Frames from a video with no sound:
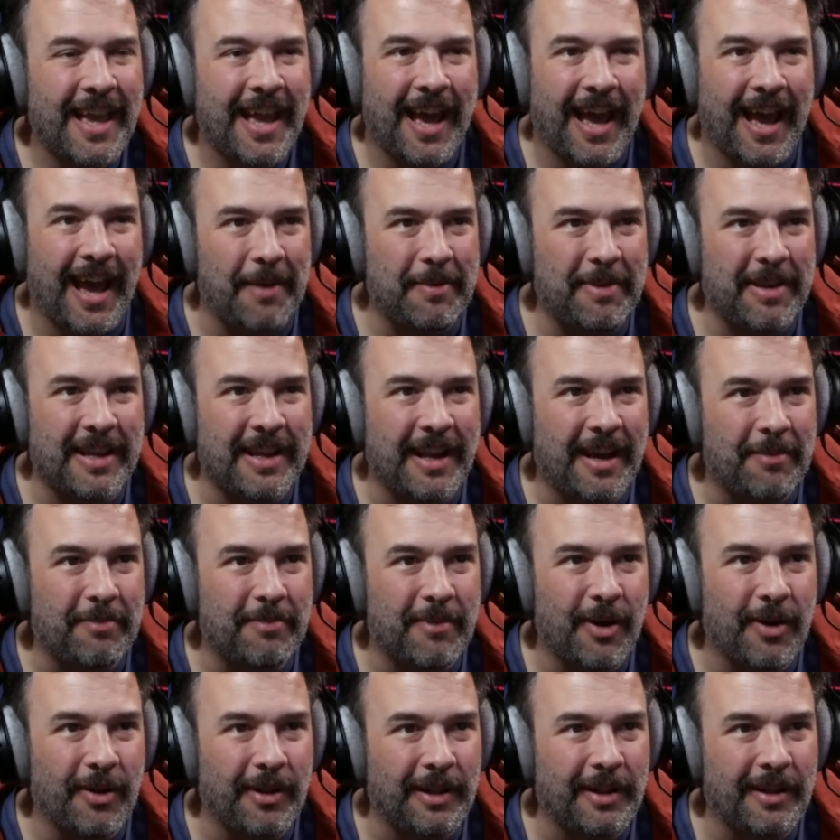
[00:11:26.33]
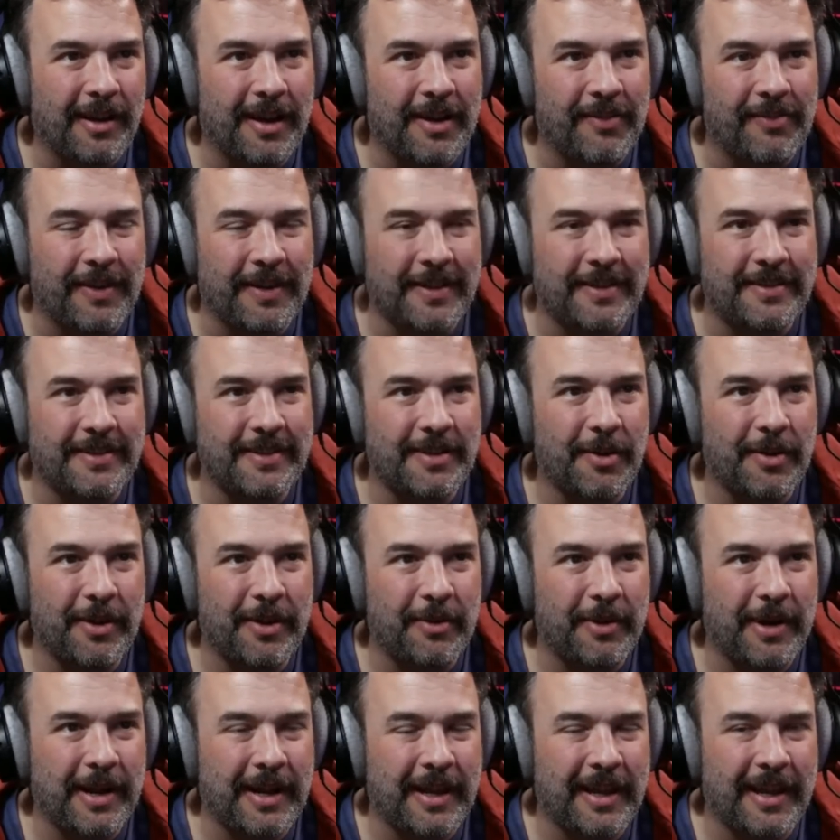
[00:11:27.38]
I mean, I'll mow the lawn if it's no
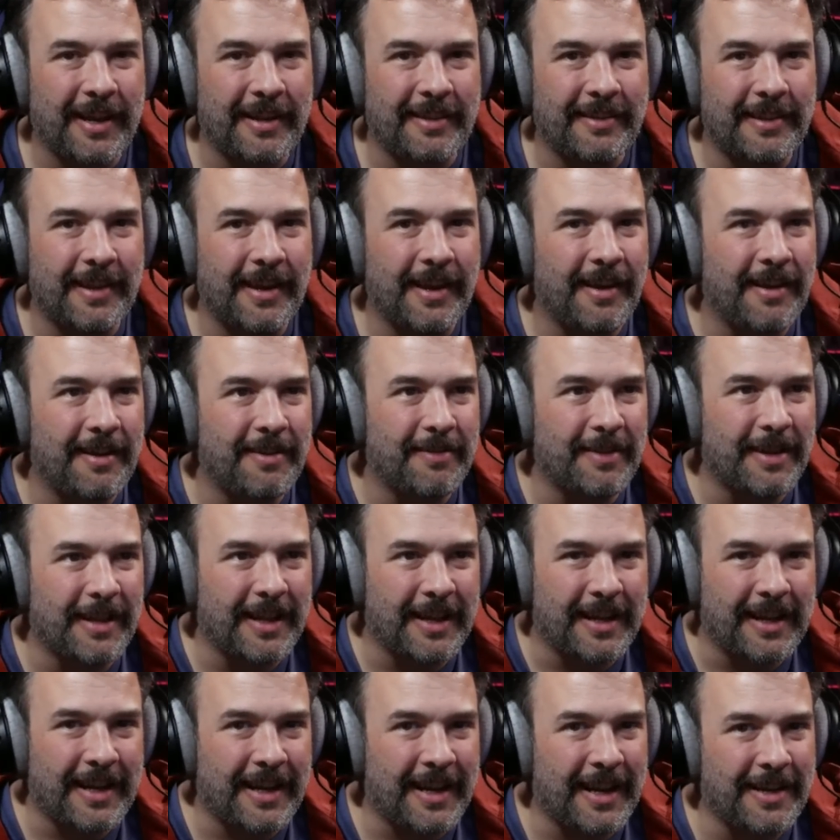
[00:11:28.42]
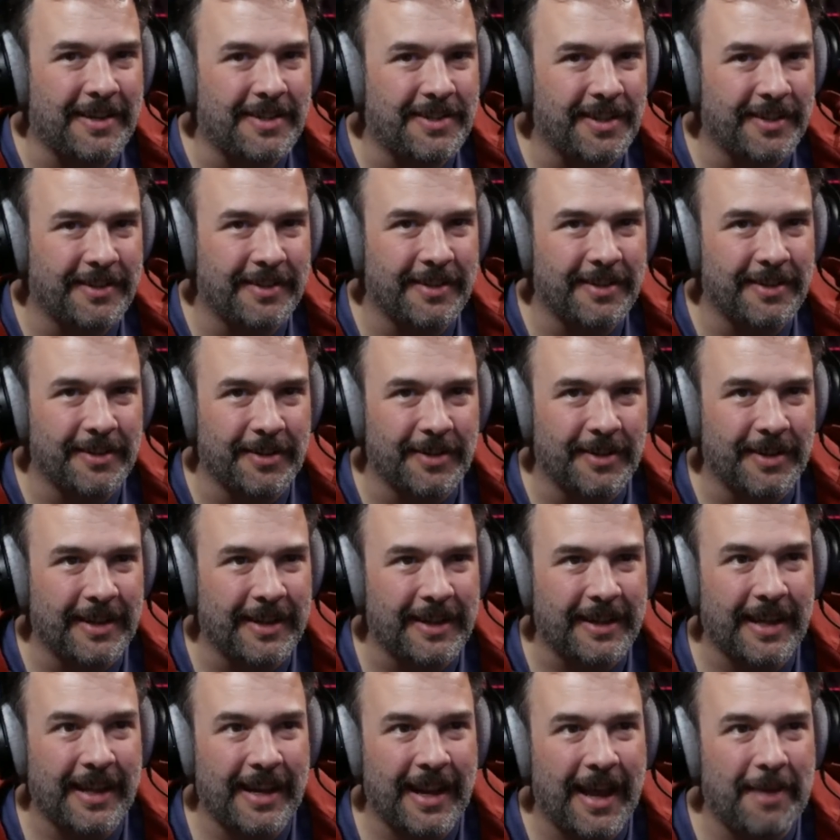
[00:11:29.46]
other way to get it done, but like I got shit to do.
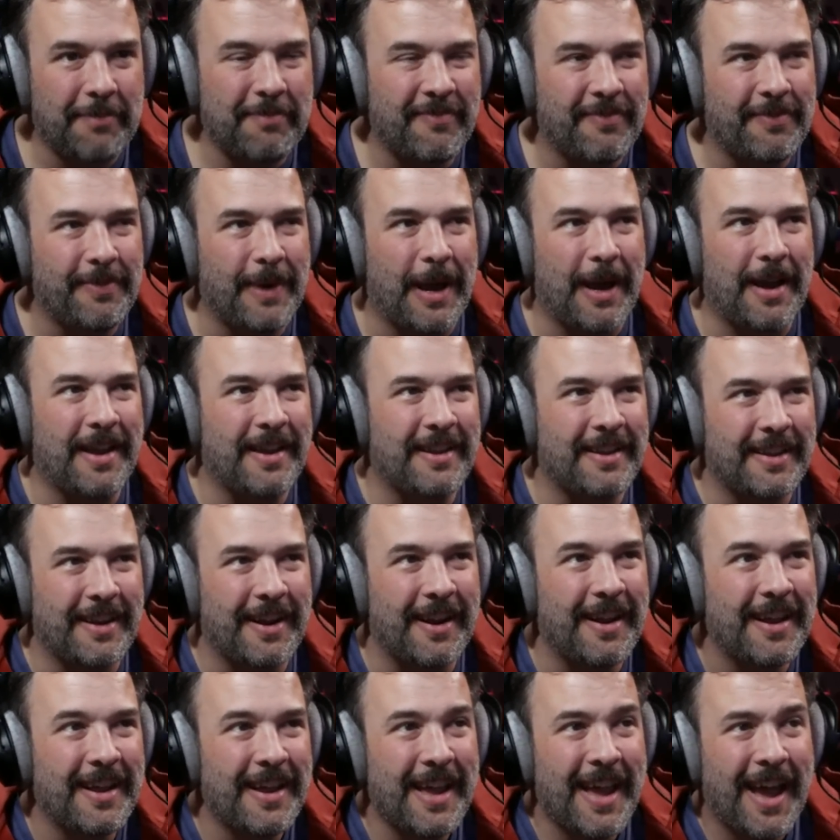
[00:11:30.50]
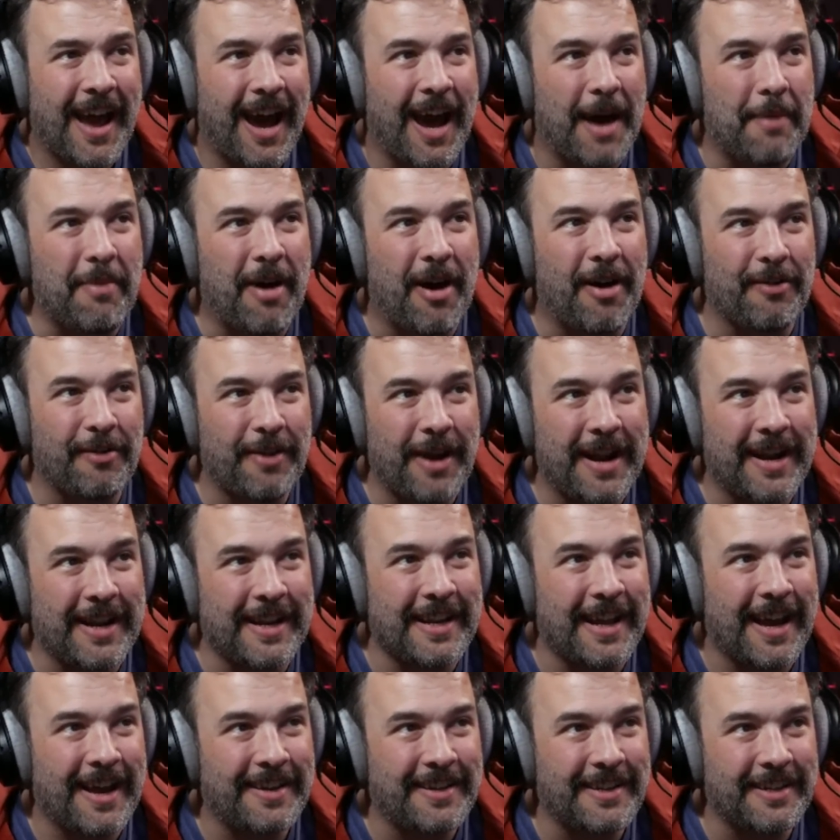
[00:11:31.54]
Like, and I'm already
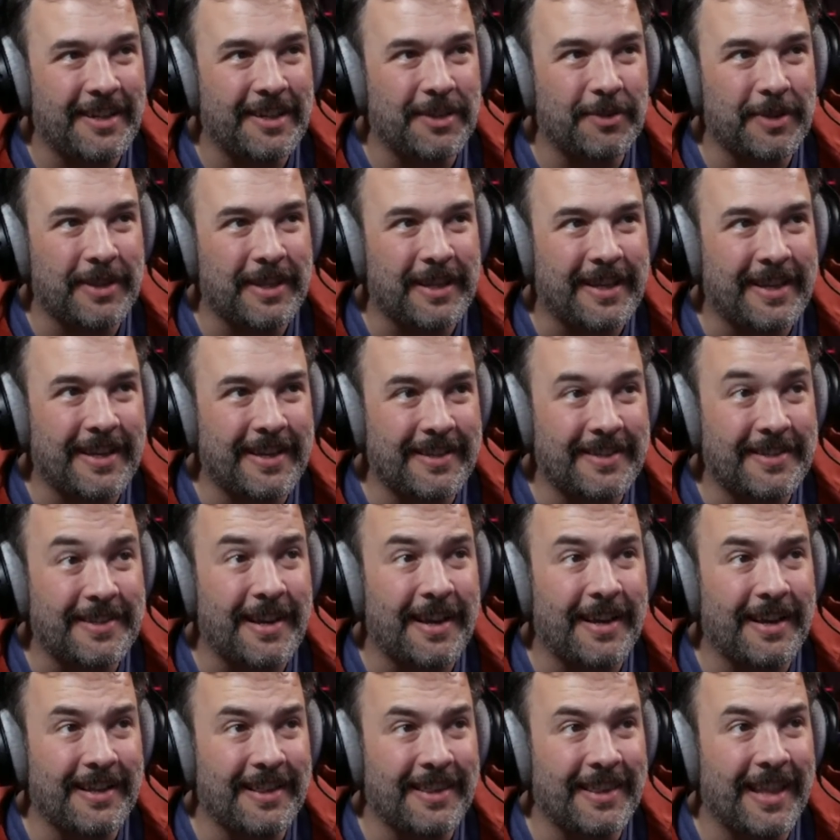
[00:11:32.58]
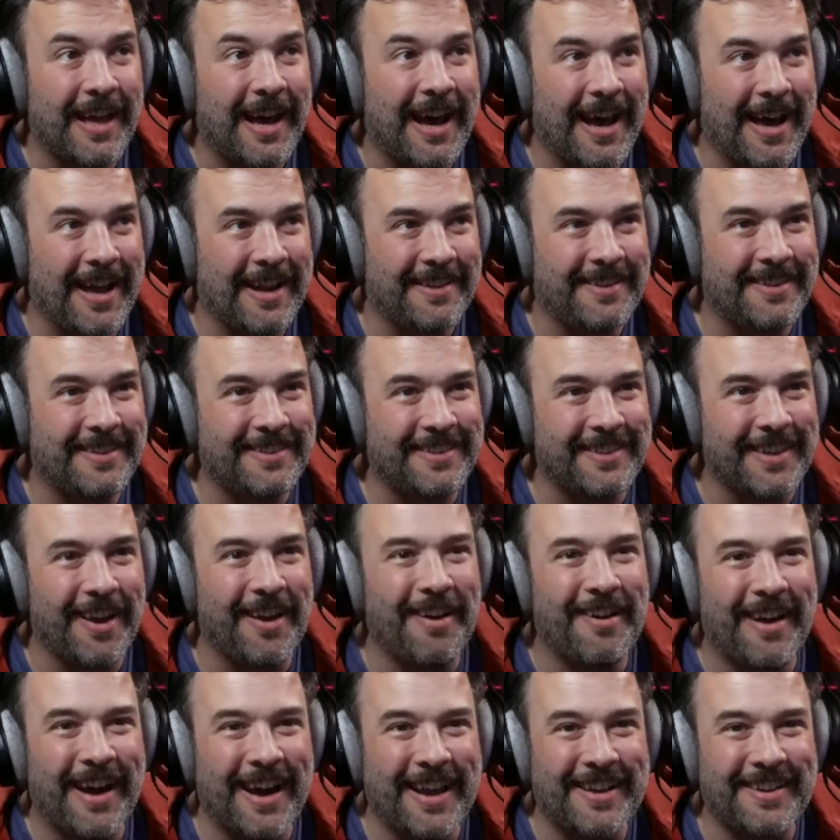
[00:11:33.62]
not dealing with the kids a lot, so
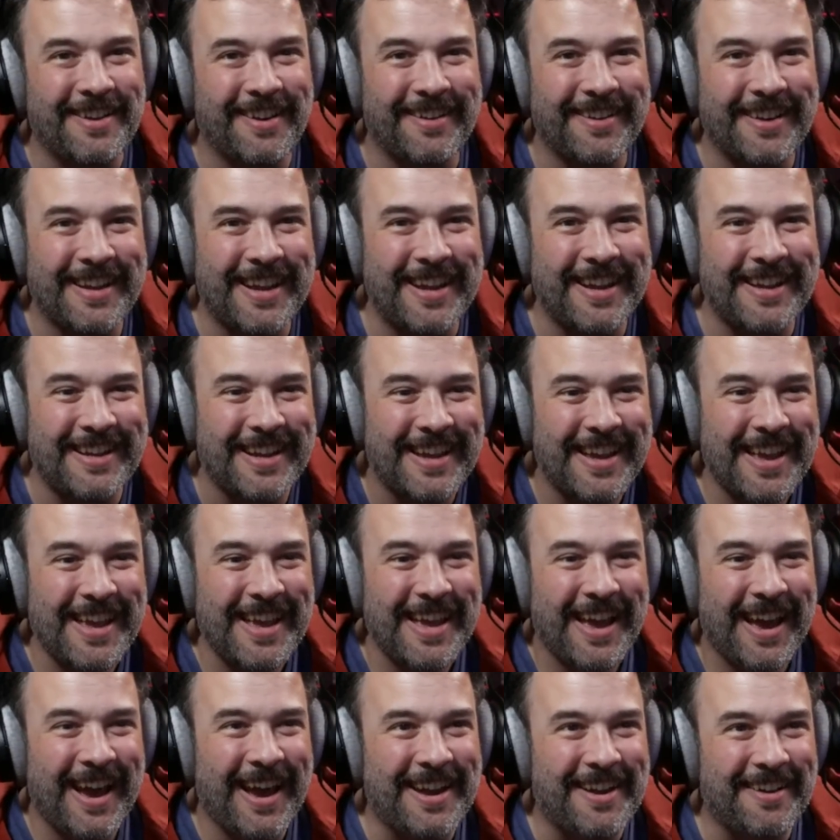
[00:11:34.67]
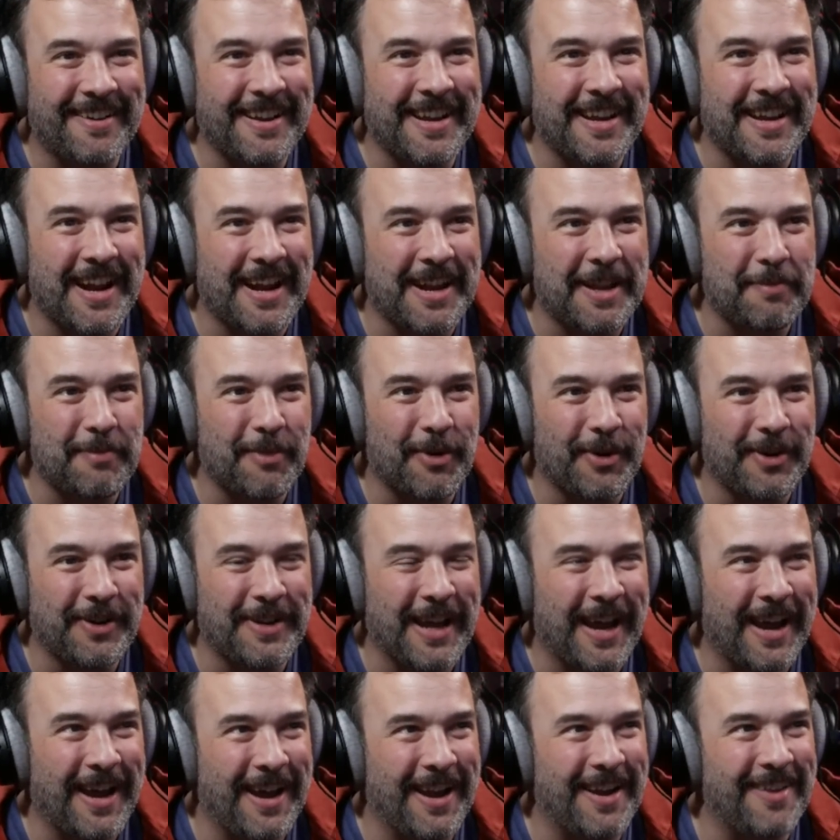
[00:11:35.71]
I don't need any more
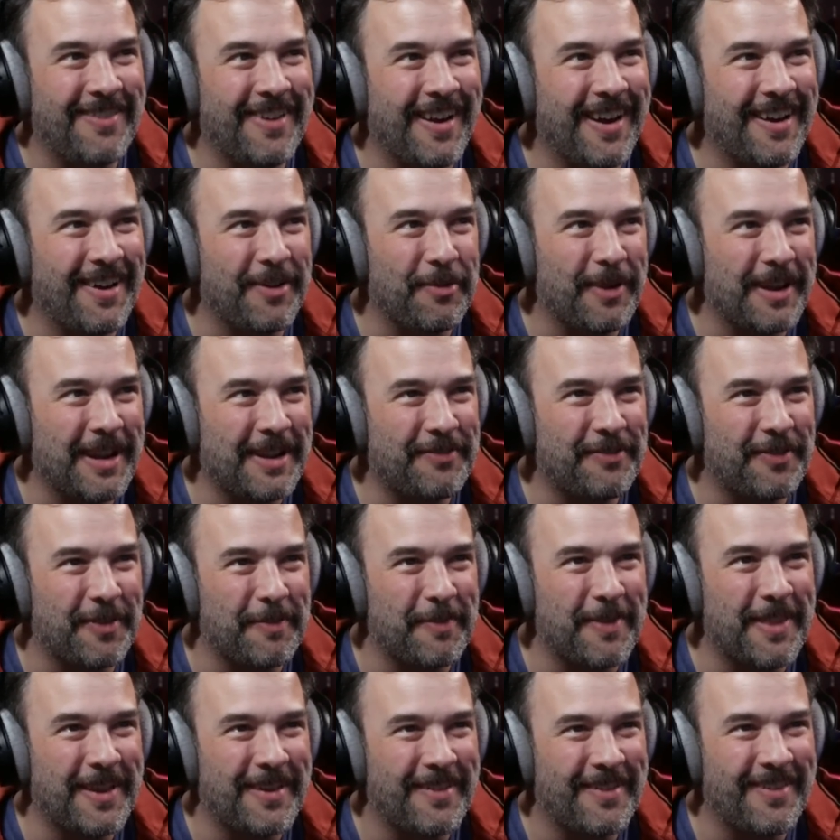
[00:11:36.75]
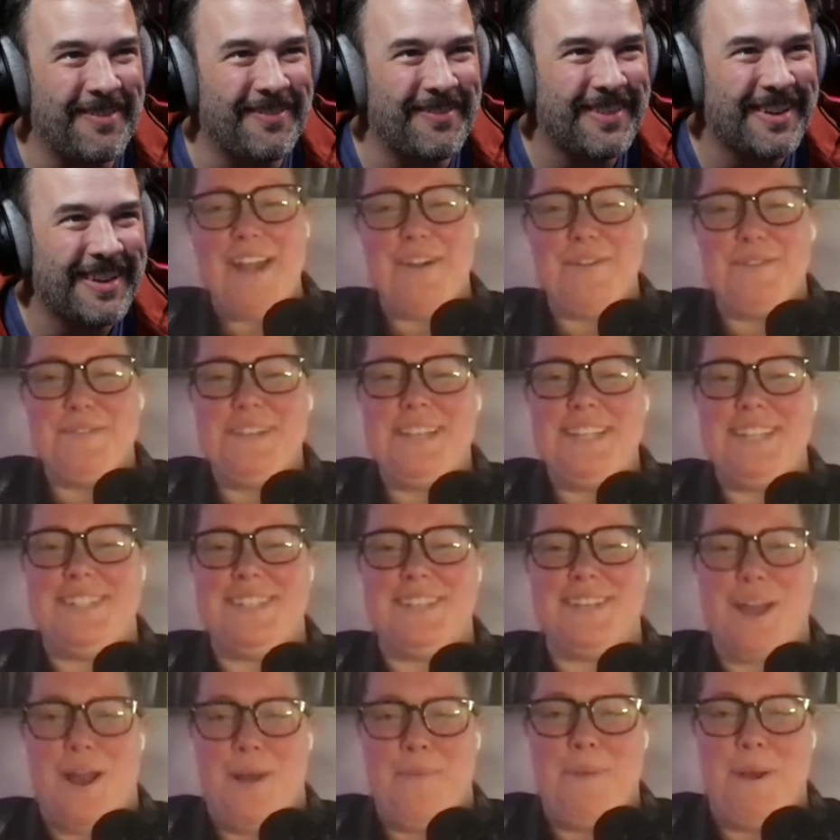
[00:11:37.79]
time away from them. I don't
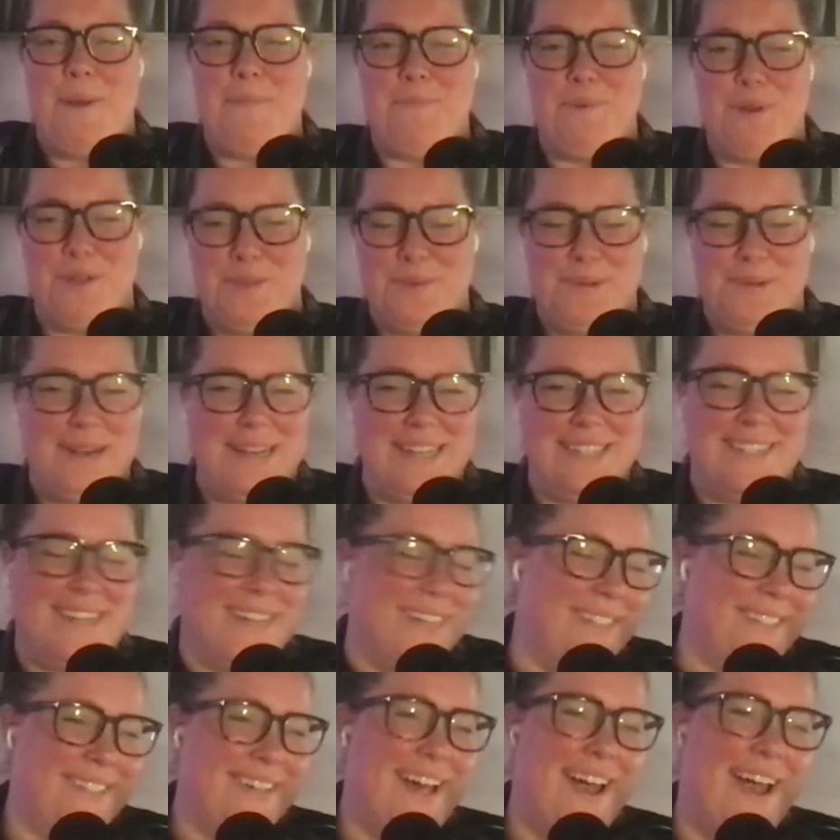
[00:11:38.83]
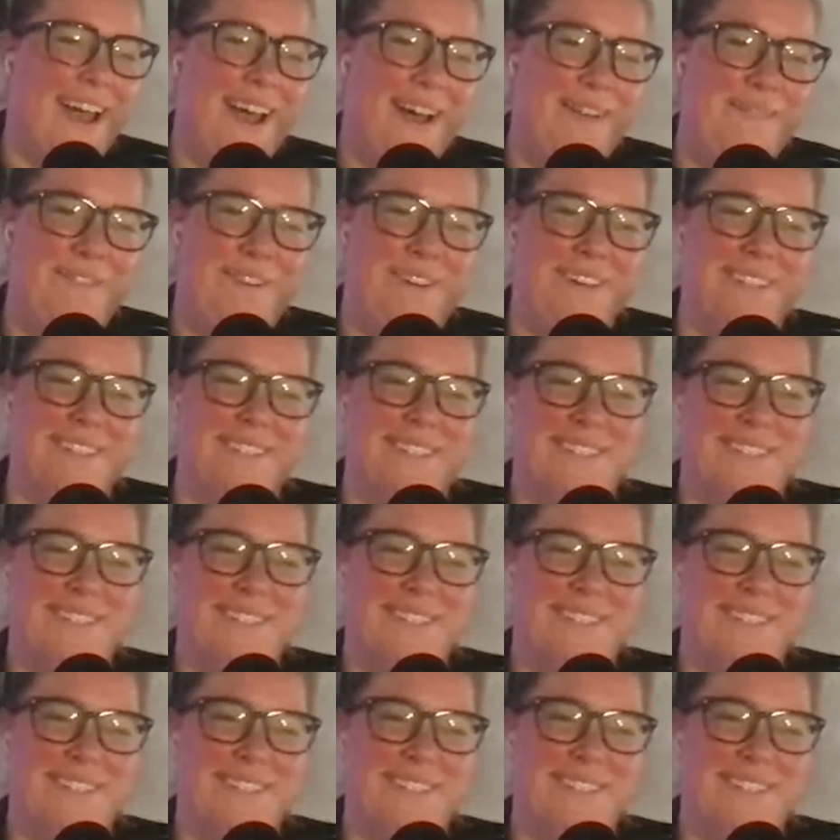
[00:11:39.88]
need to come up with reasons. I have